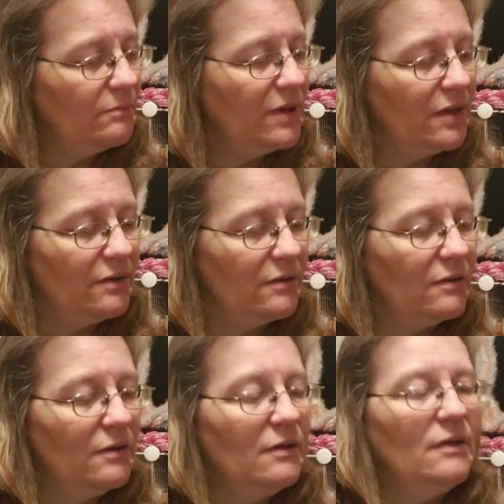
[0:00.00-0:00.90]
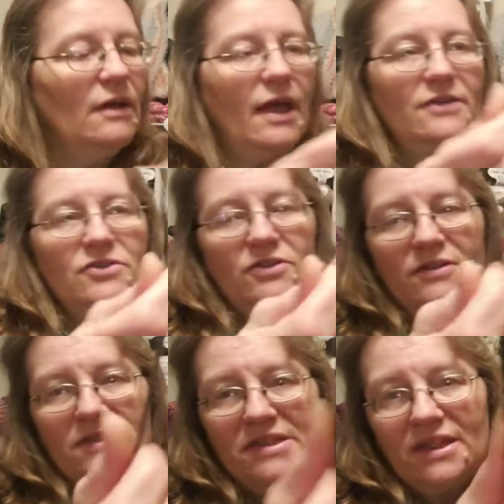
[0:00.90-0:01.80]
but as you
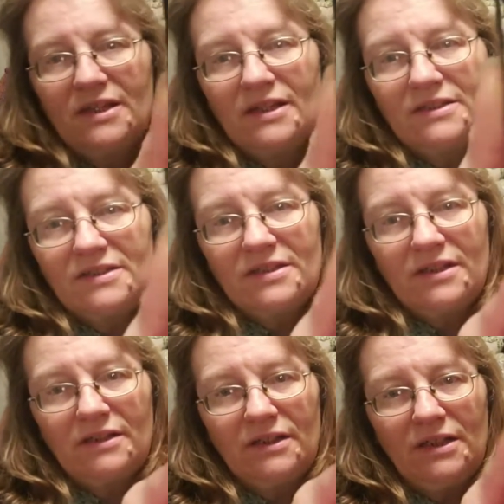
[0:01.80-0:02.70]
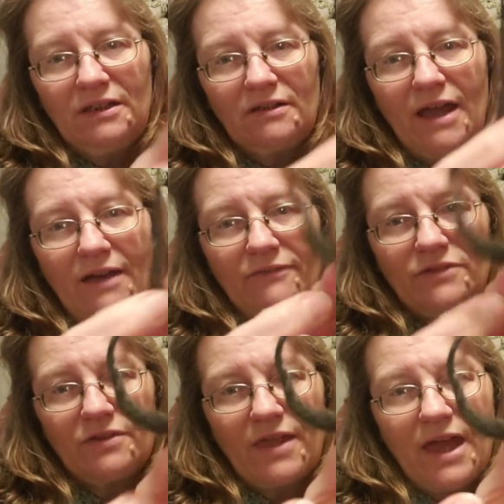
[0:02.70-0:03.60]
can see, it gets thin here
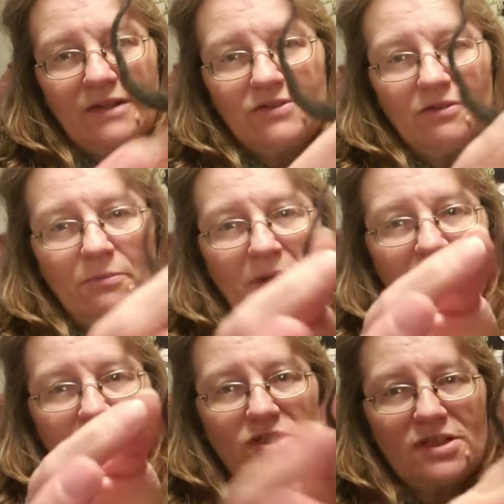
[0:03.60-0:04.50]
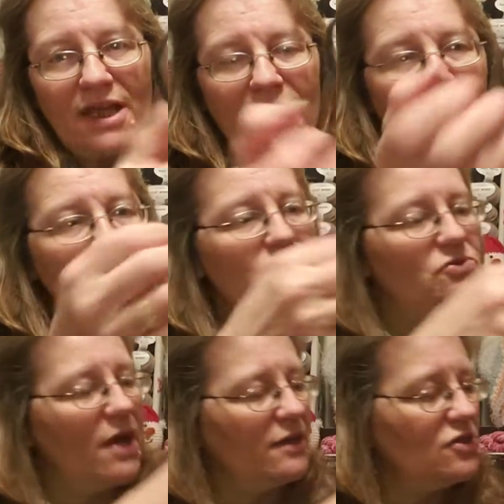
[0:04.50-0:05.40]
after that. So it might have just gotten
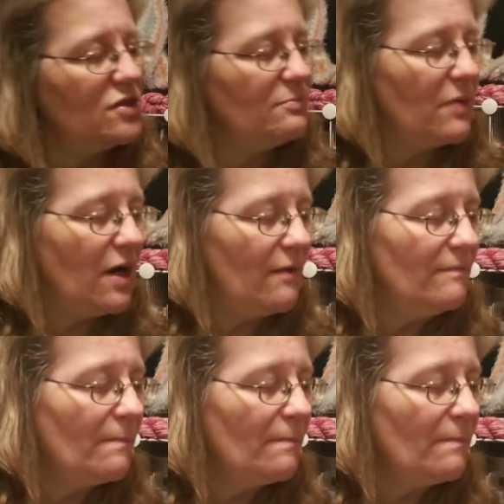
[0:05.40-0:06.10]
stretched, but